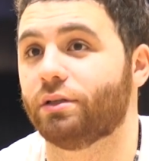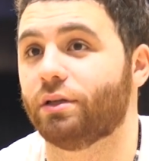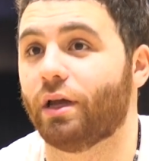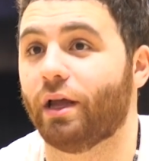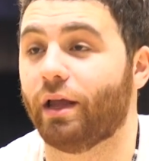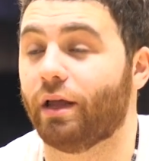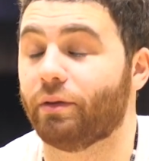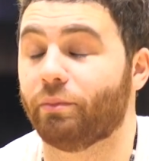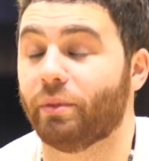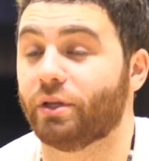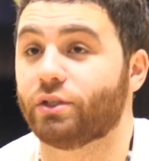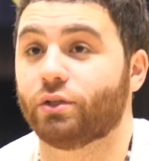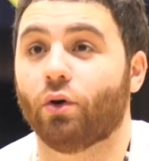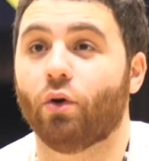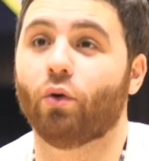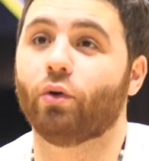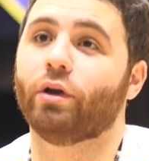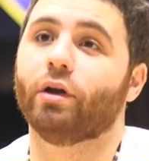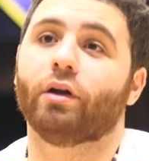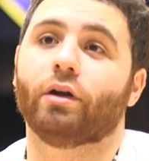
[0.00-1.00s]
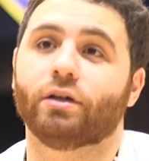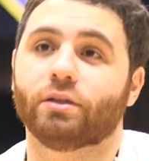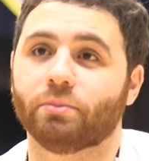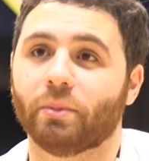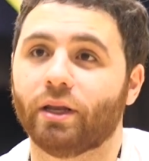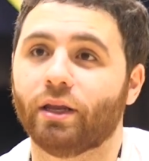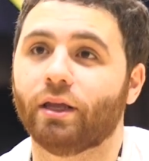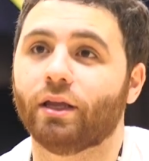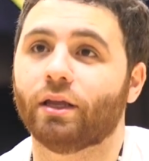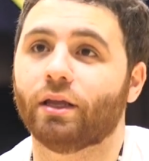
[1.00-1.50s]
I missed a whole year because of
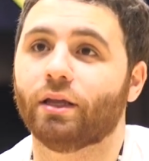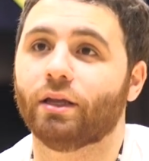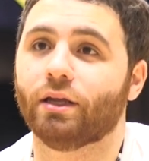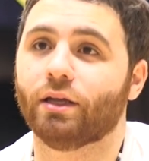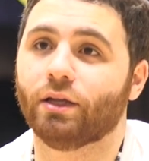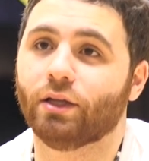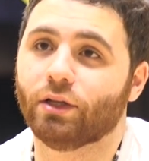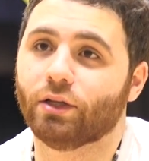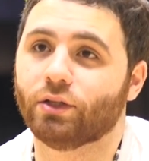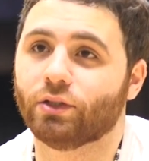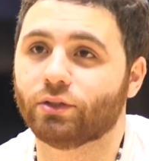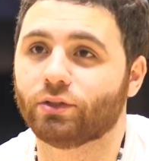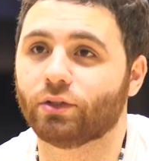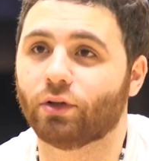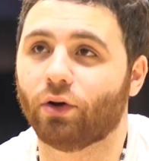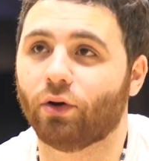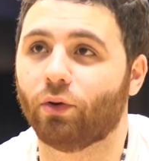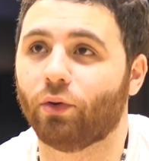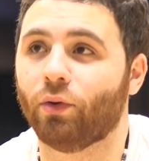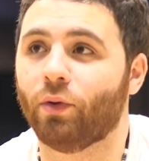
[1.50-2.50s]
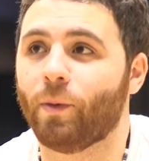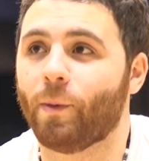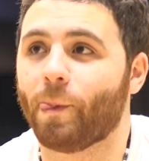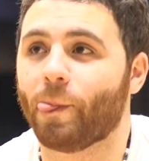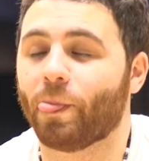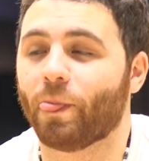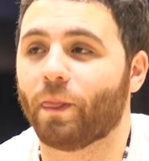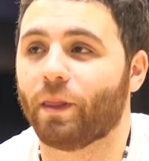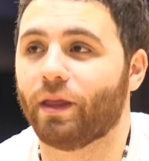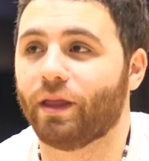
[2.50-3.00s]
my knee. So
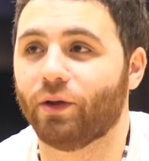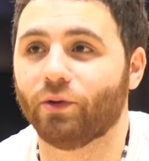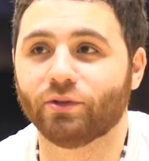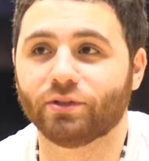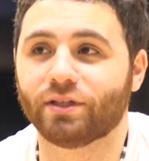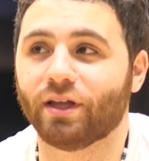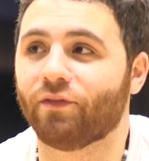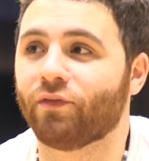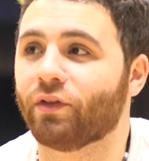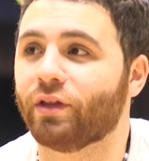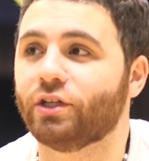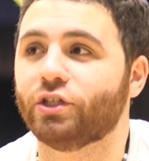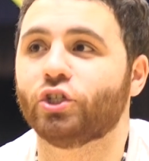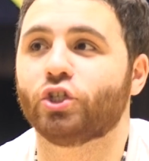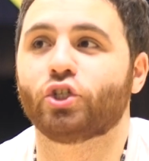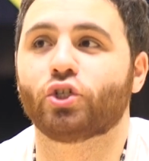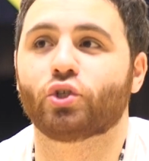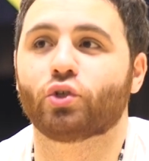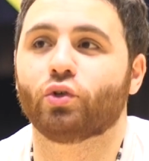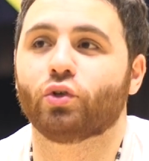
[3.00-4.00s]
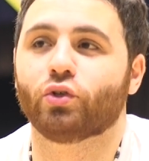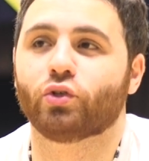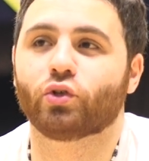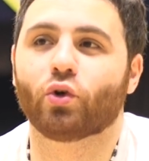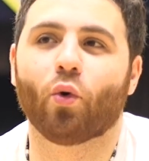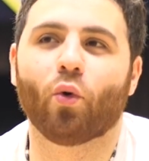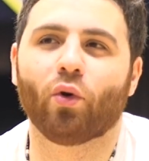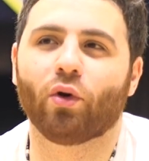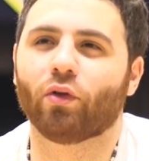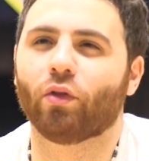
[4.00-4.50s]
it was definitely just
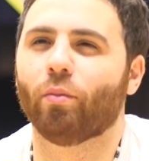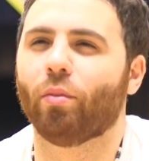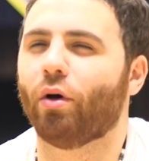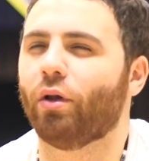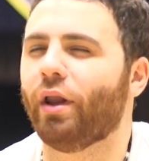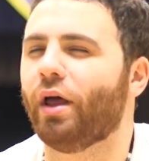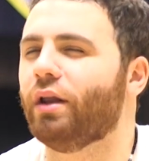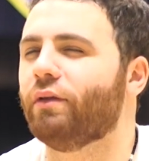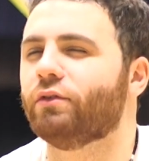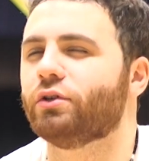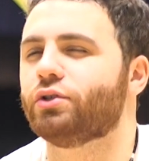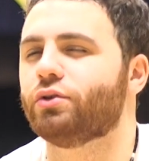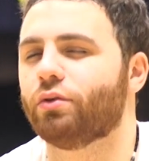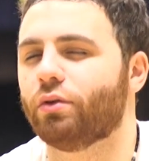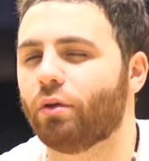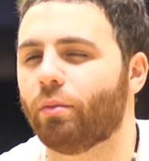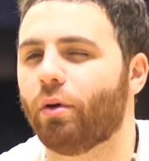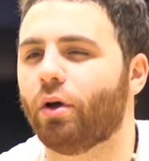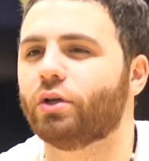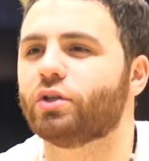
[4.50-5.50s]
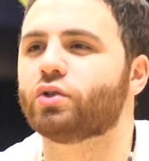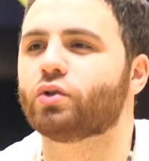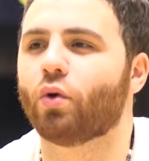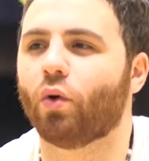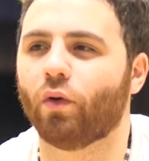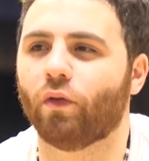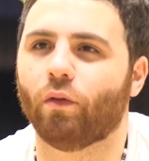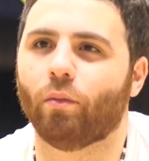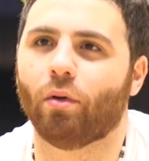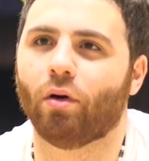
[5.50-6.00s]
scoring the ball, not even shooting the ball,
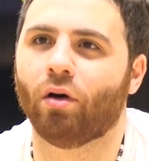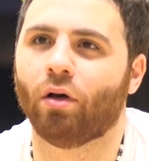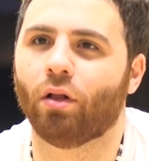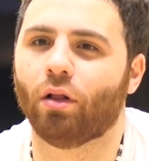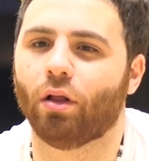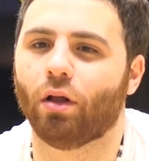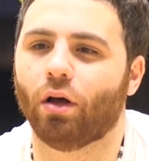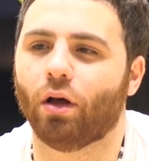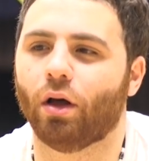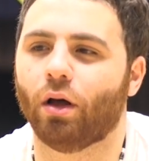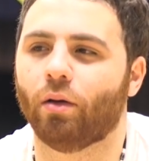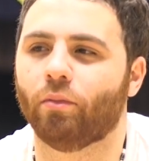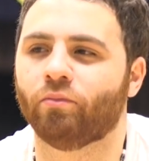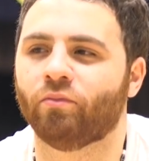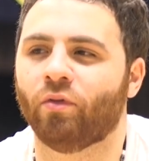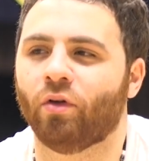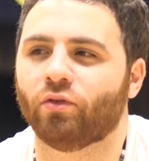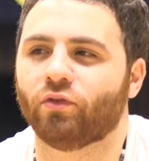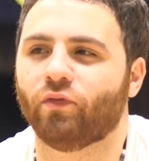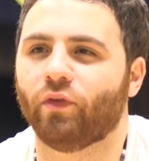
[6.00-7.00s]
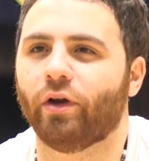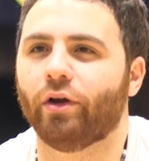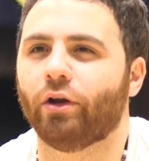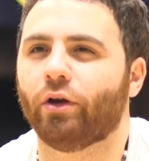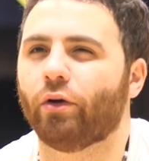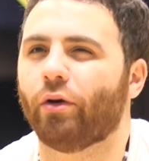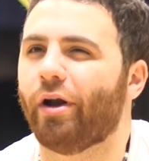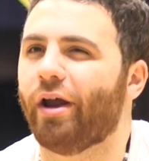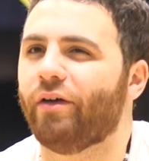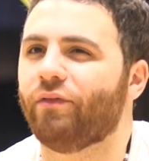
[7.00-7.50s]
scoring the ball. It was very
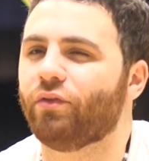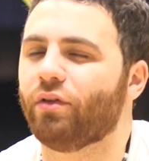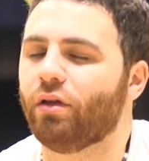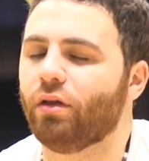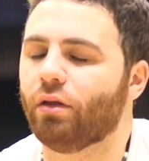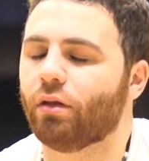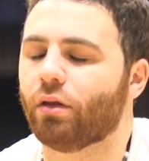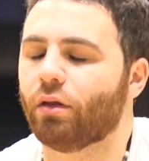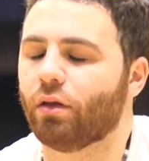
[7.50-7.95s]
crafty.